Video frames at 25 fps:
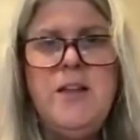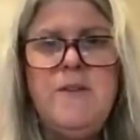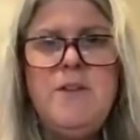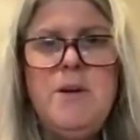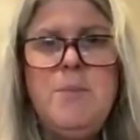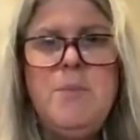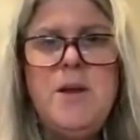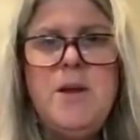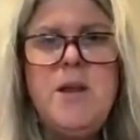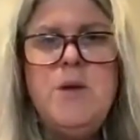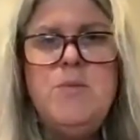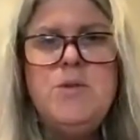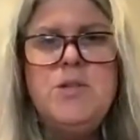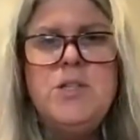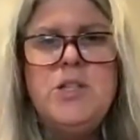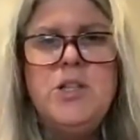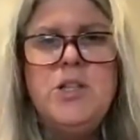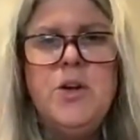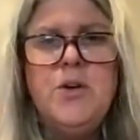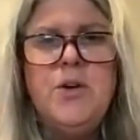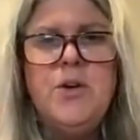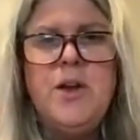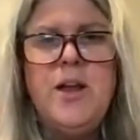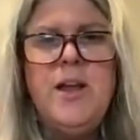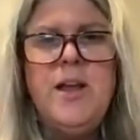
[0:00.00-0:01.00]
Everybody was
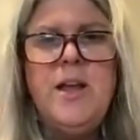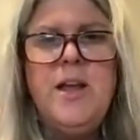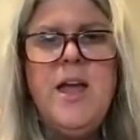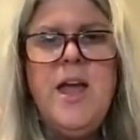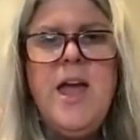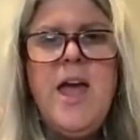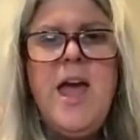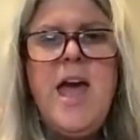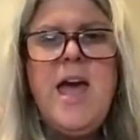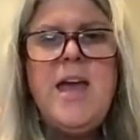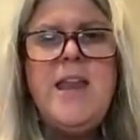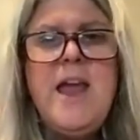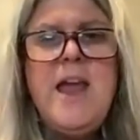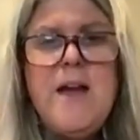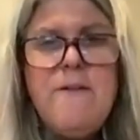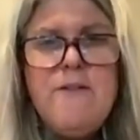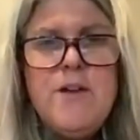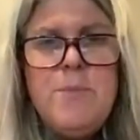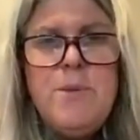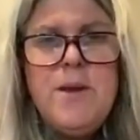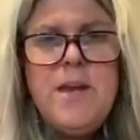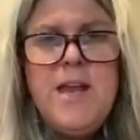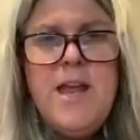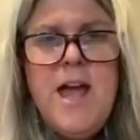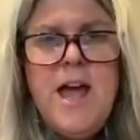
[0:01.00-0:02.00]
learning and
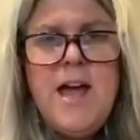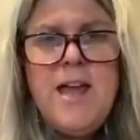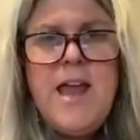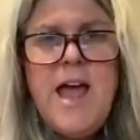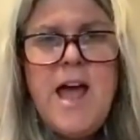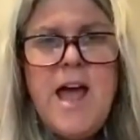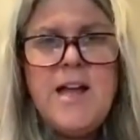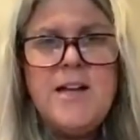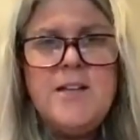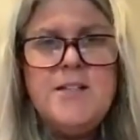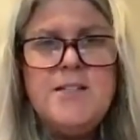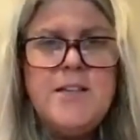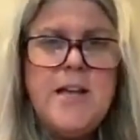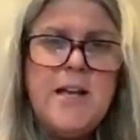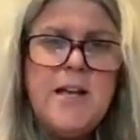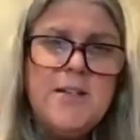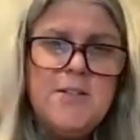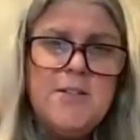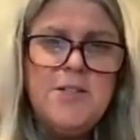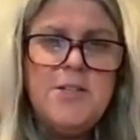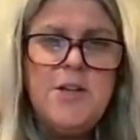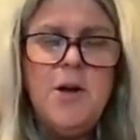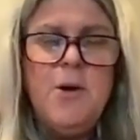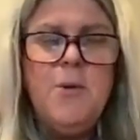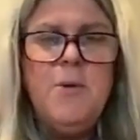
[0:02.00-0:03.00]
everybody had
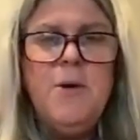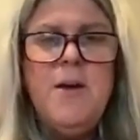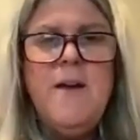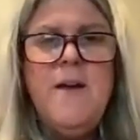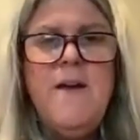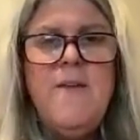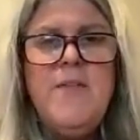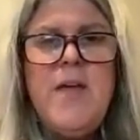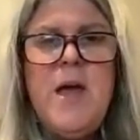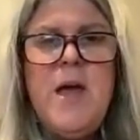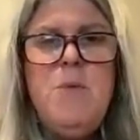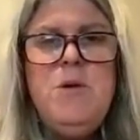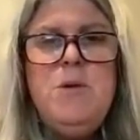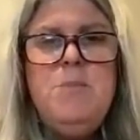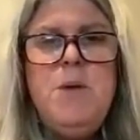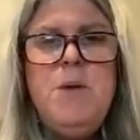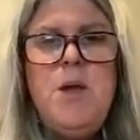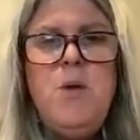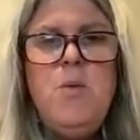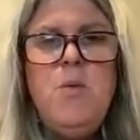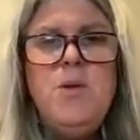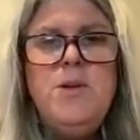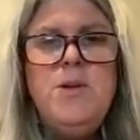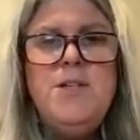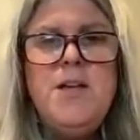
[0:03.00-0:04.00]
access. So that would
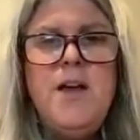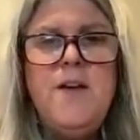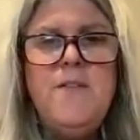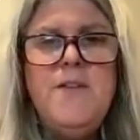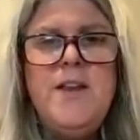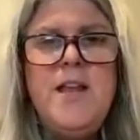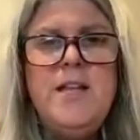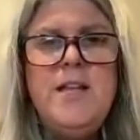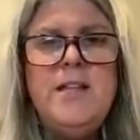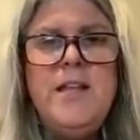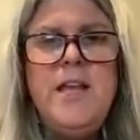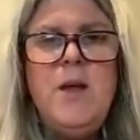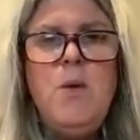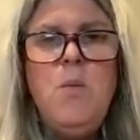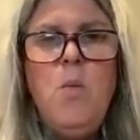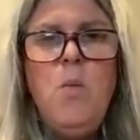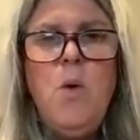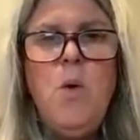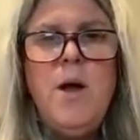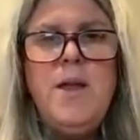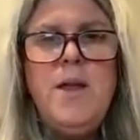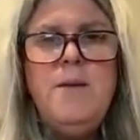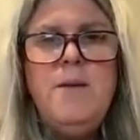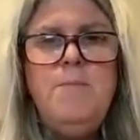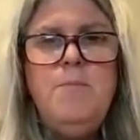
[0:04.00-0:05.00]
be definitely
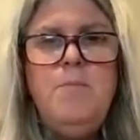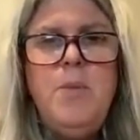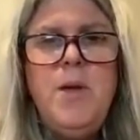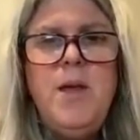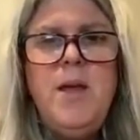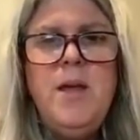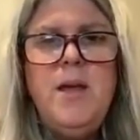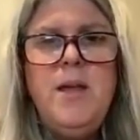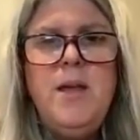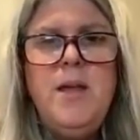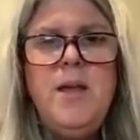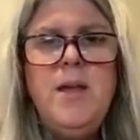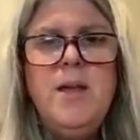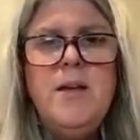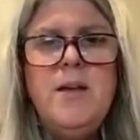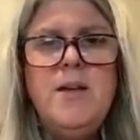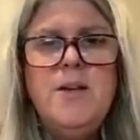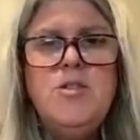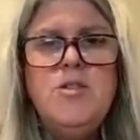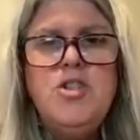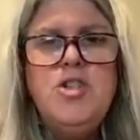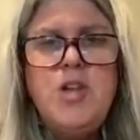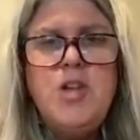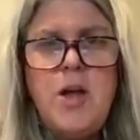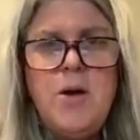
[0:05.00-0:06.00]
one big
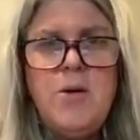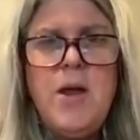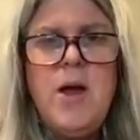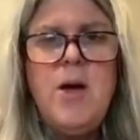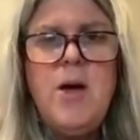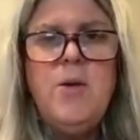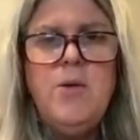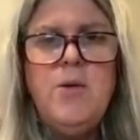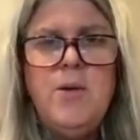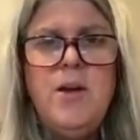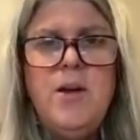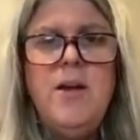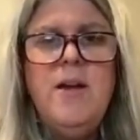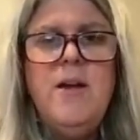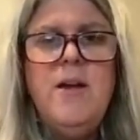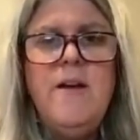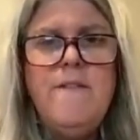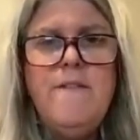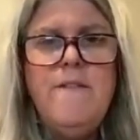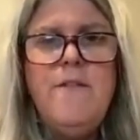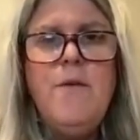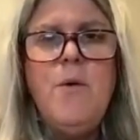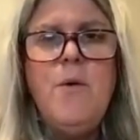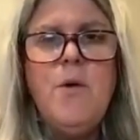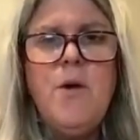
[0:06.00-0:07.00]
shout out
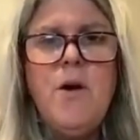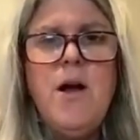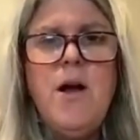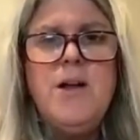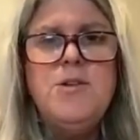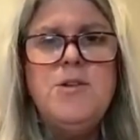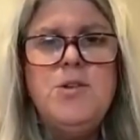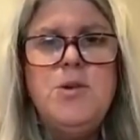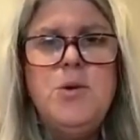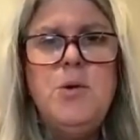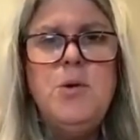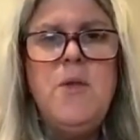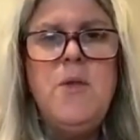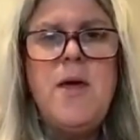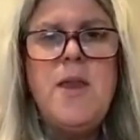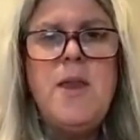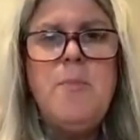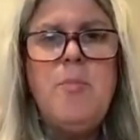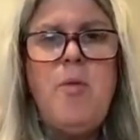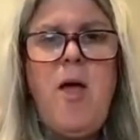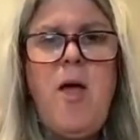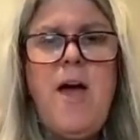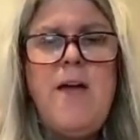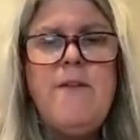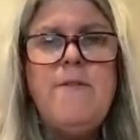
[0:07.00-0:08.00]
for a tool and a
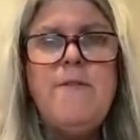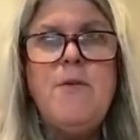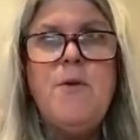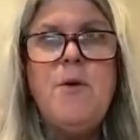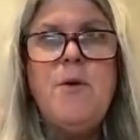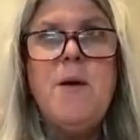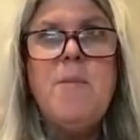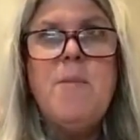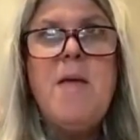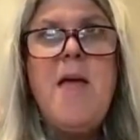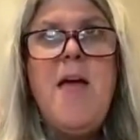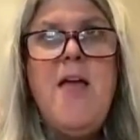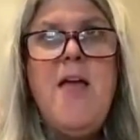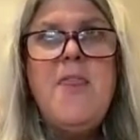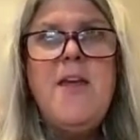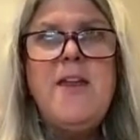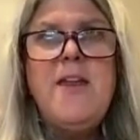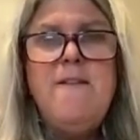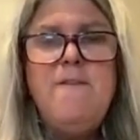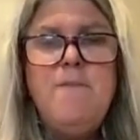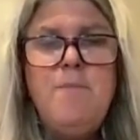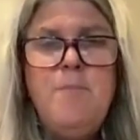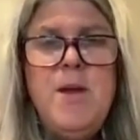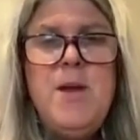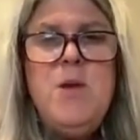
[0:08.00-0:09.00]
platform that
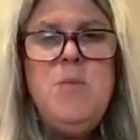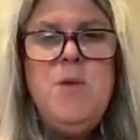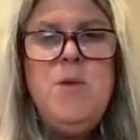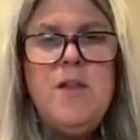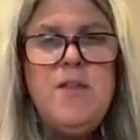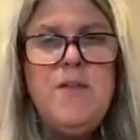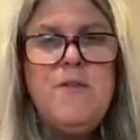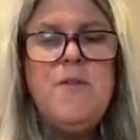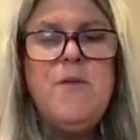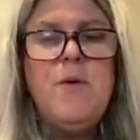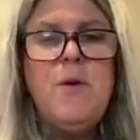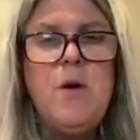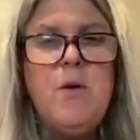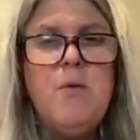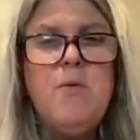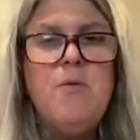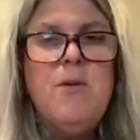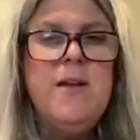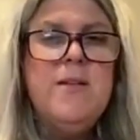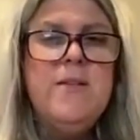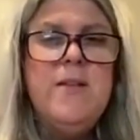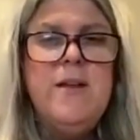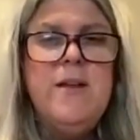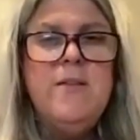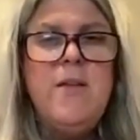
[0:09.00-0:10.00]
I've been with for a
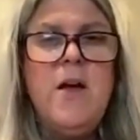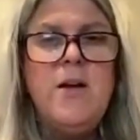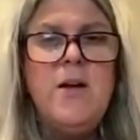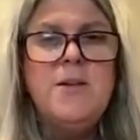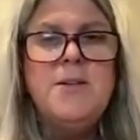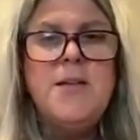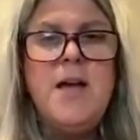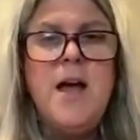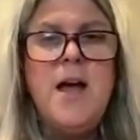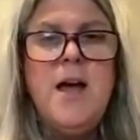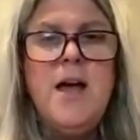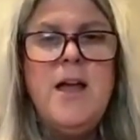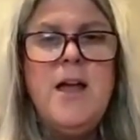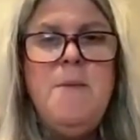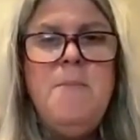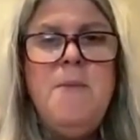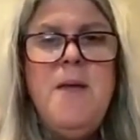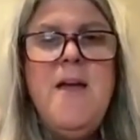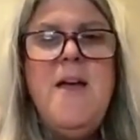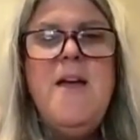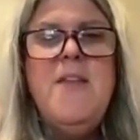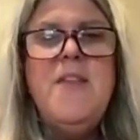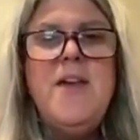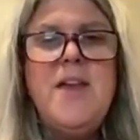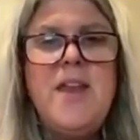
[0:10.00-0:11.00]
really long time,
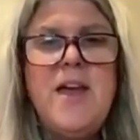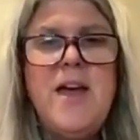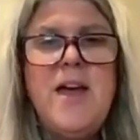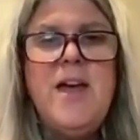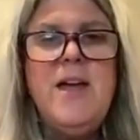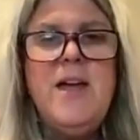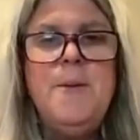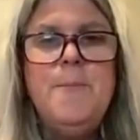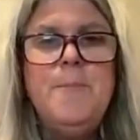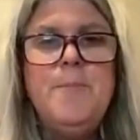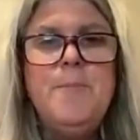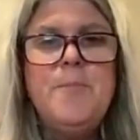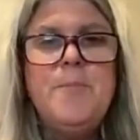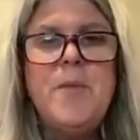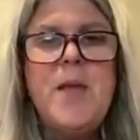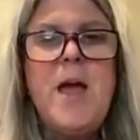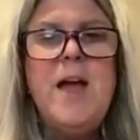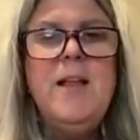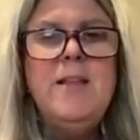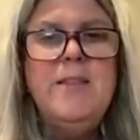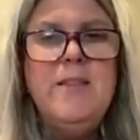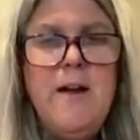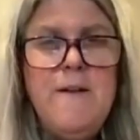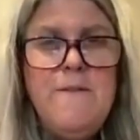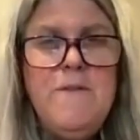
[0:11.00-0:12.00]
that I
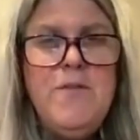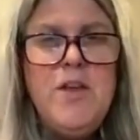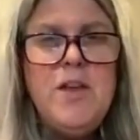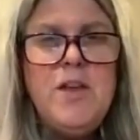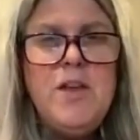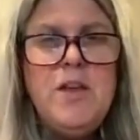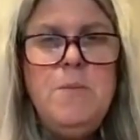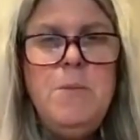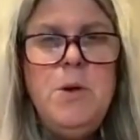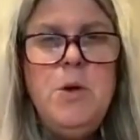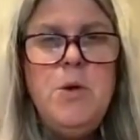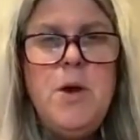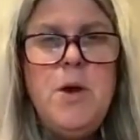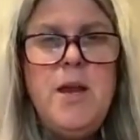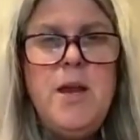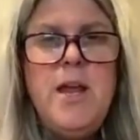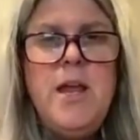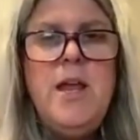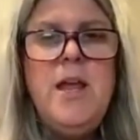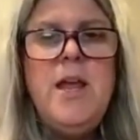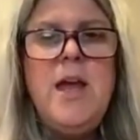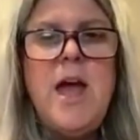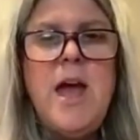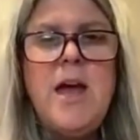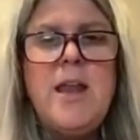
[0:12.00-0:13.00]
love the
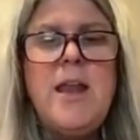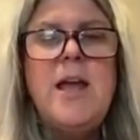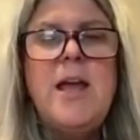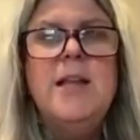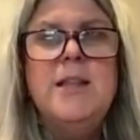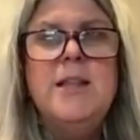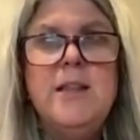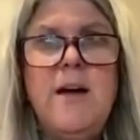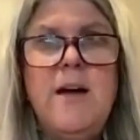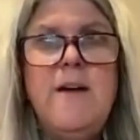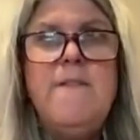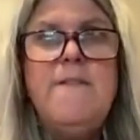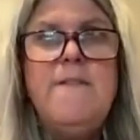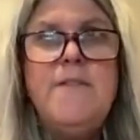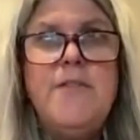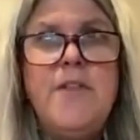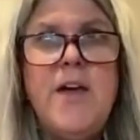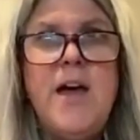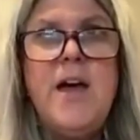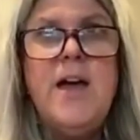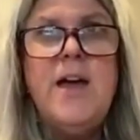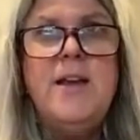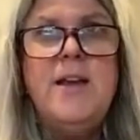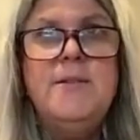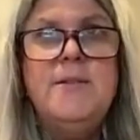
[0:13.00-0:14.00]
community, and I love
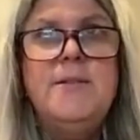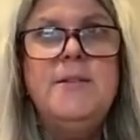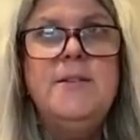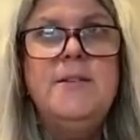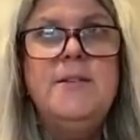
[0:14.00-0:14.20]
that